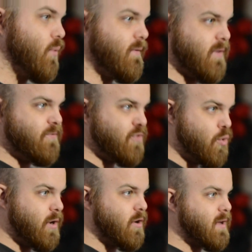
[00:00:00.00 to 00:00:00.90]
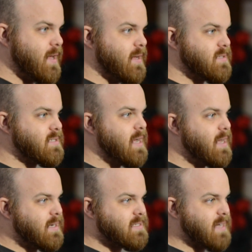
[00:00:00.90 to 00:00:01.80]
if you and your kids
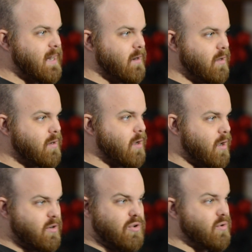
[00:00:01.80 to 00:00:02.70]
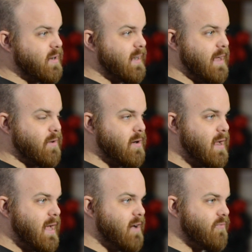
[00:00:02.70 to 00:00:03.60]
decide to look on Google together
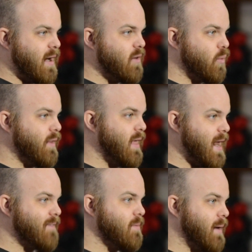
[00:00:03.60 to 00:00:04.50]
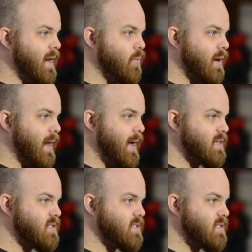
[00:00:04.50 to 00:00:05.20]
and find one that everybody would like.